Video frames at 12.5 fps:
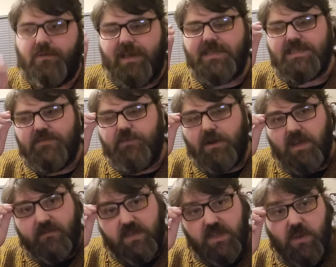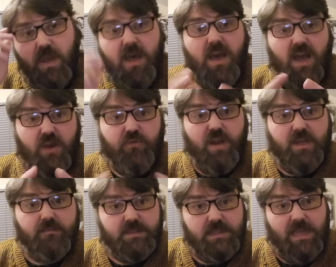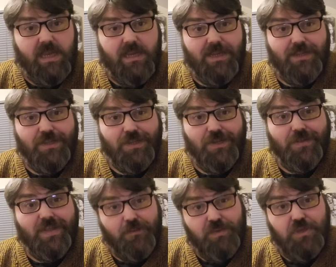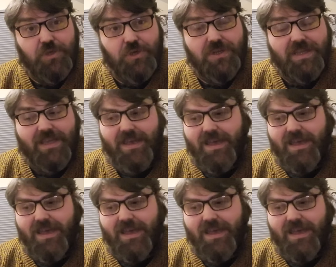I would like to see Rolife do a crime scene. You know, that would be good.